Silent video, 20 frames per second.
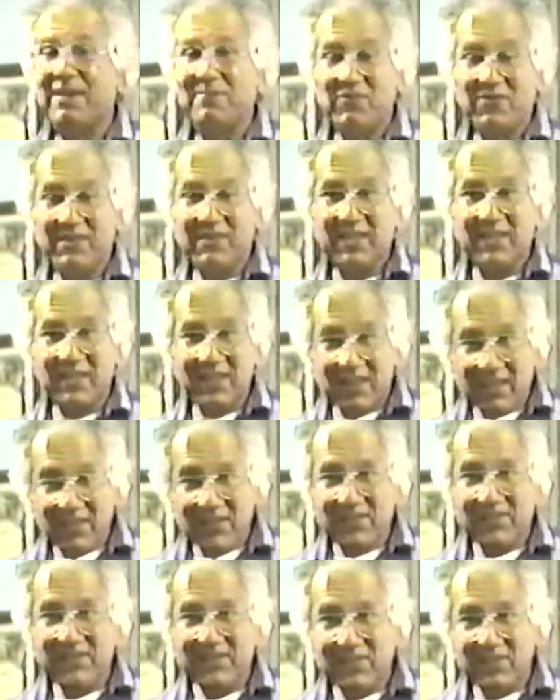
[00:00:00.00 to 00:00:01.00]
I'm going to kick
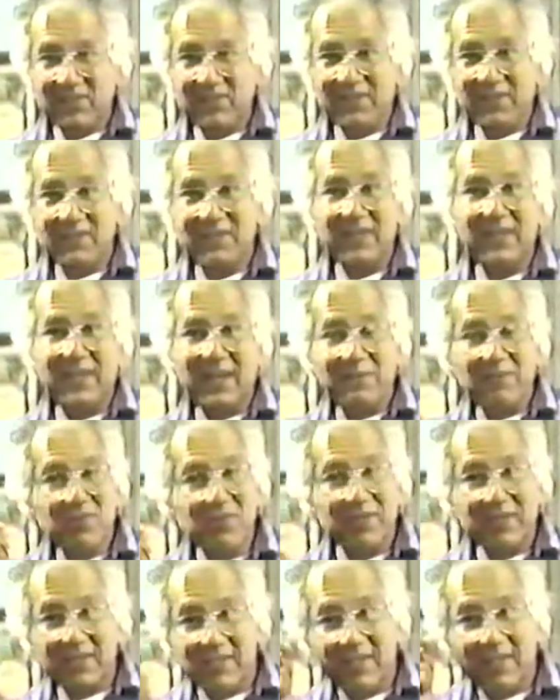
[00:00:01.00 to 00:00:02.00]
you in the shins, and I'm
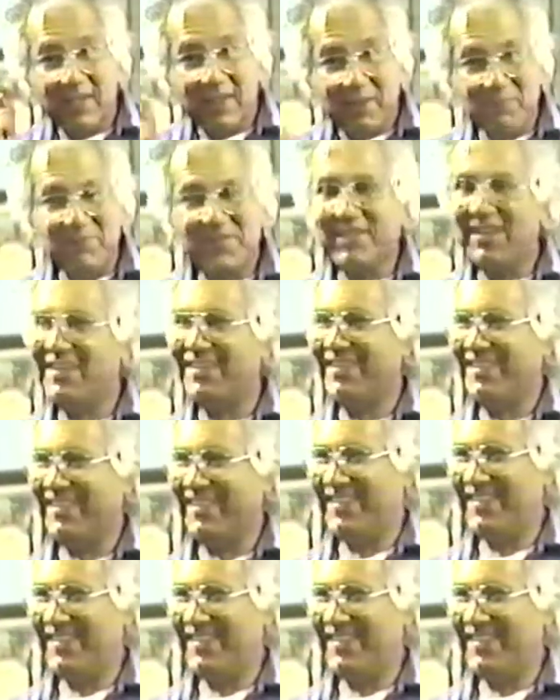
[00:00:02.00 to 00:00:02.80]
going to say I'm sorry.